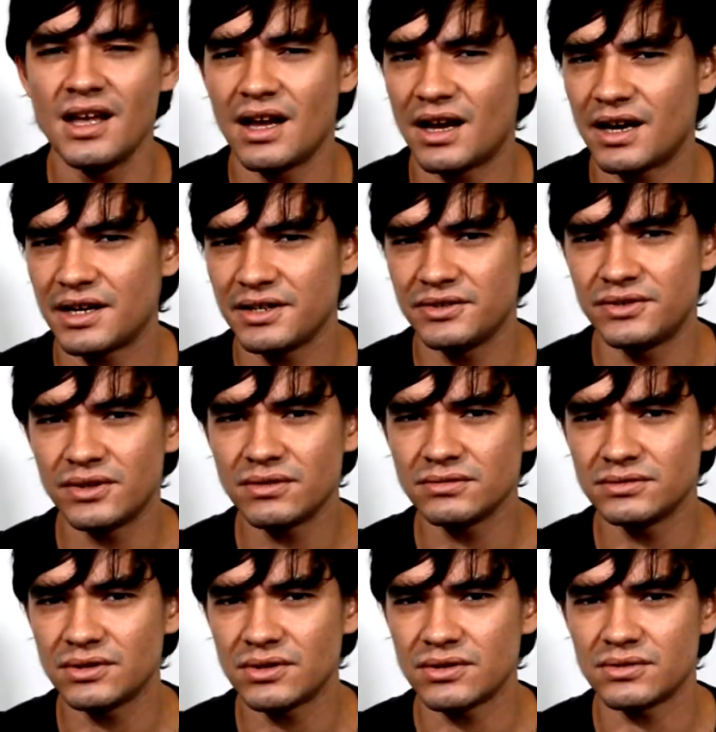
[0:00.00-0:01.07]
I don't
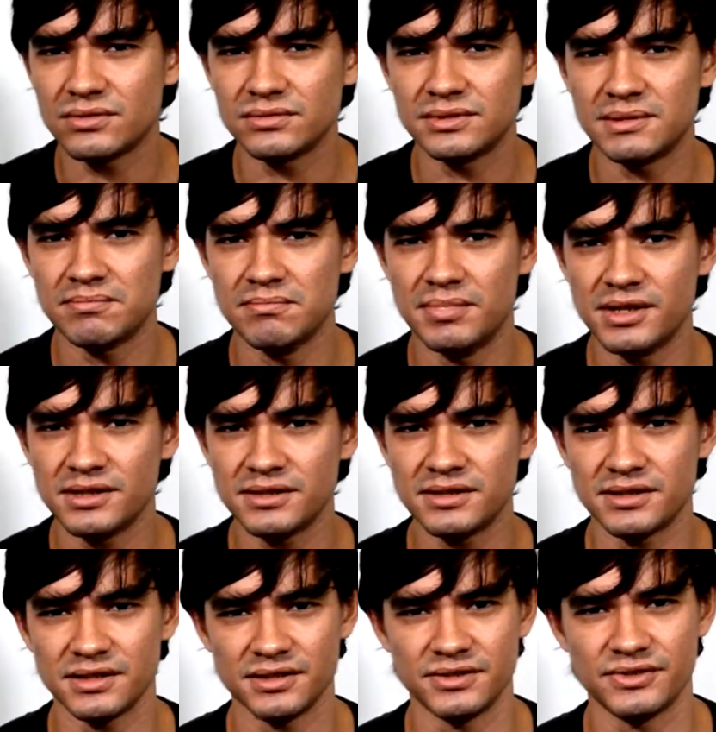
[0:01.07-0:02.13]
know the
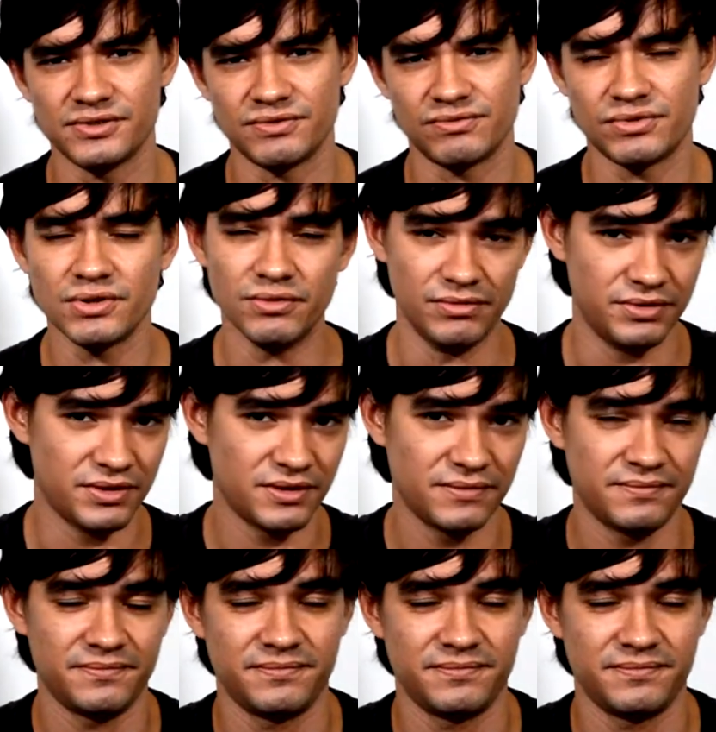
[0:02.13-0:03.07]
bus's route.